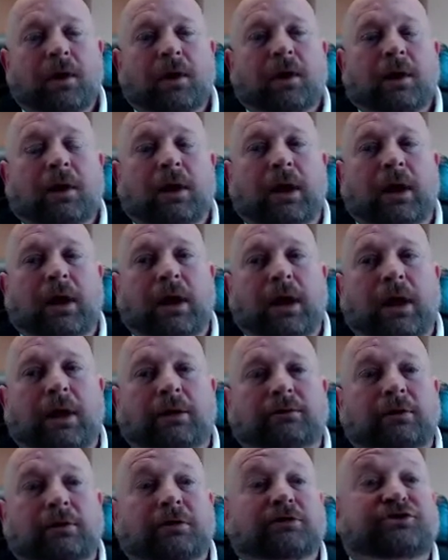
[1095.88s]

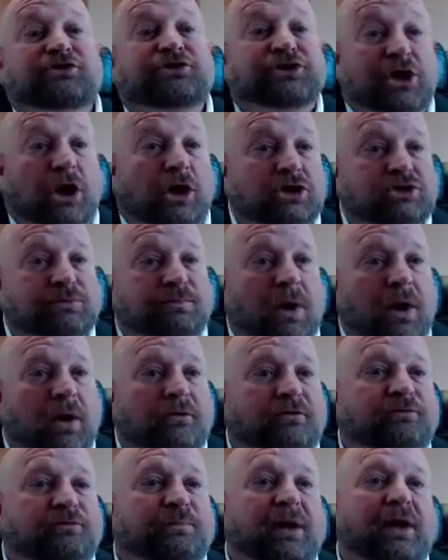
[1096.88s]
in search
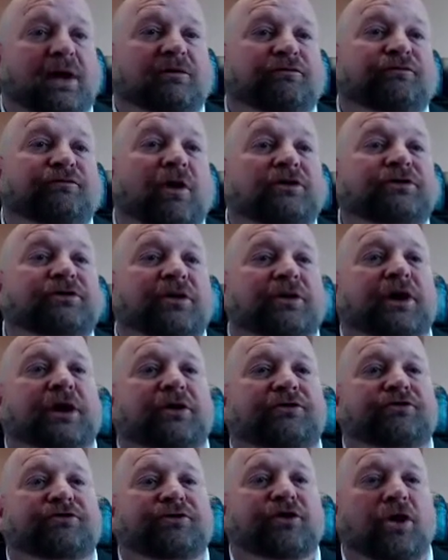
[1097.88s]
modes, being in front of the
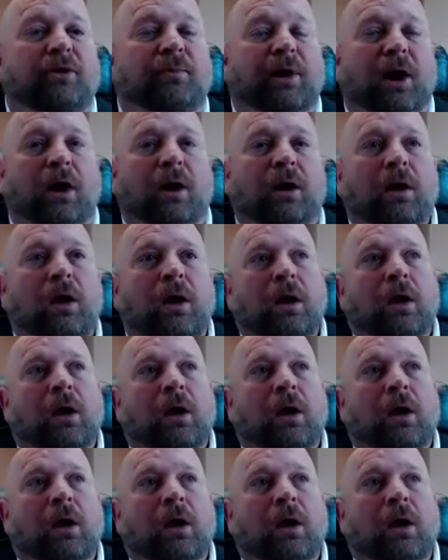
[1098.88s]
consumer